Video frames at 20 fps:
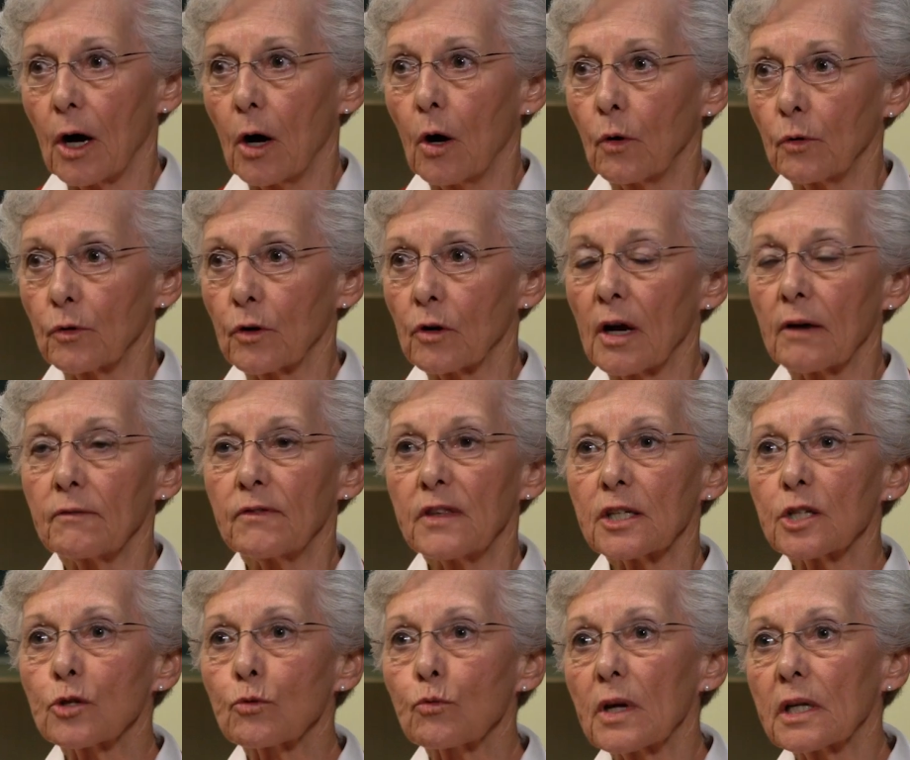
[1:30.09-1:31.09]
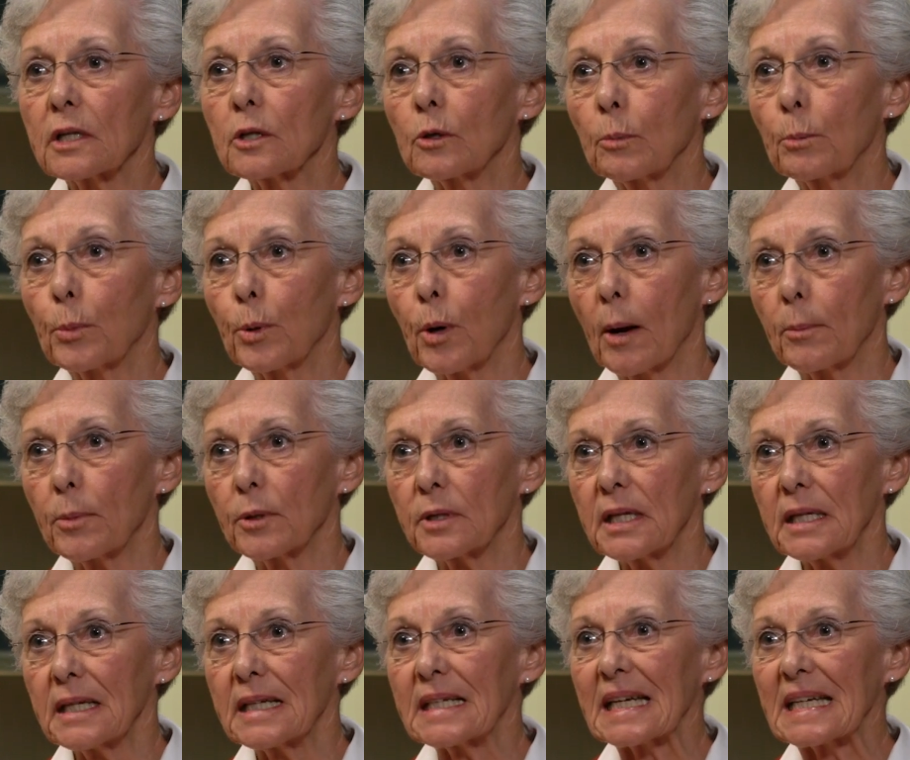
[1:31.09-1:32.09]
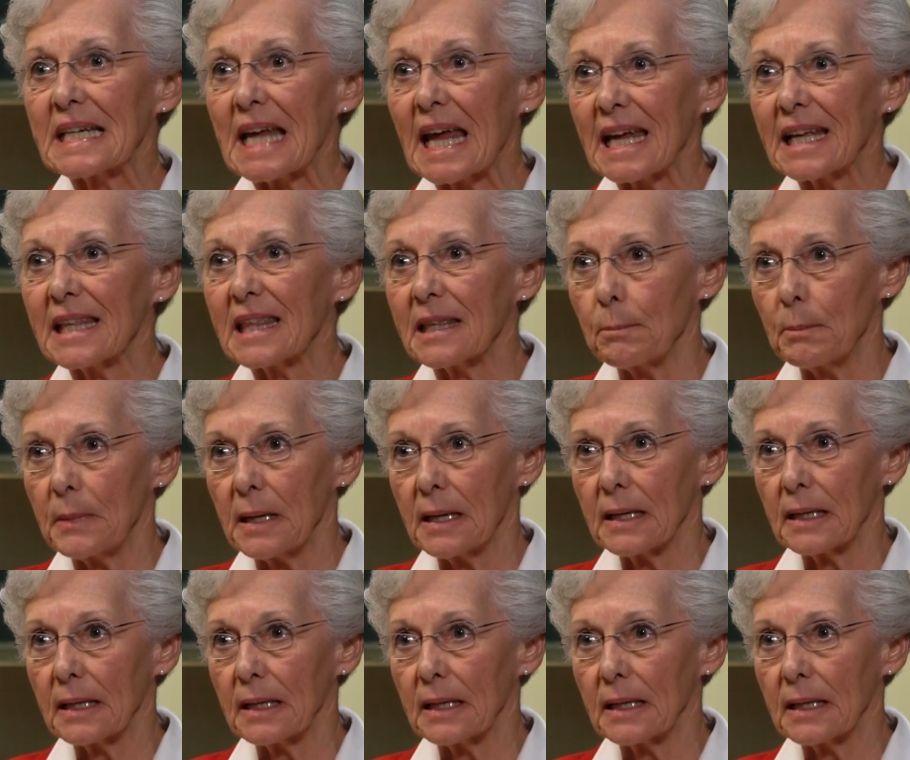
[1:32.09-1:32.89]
the owner of this rental property to take them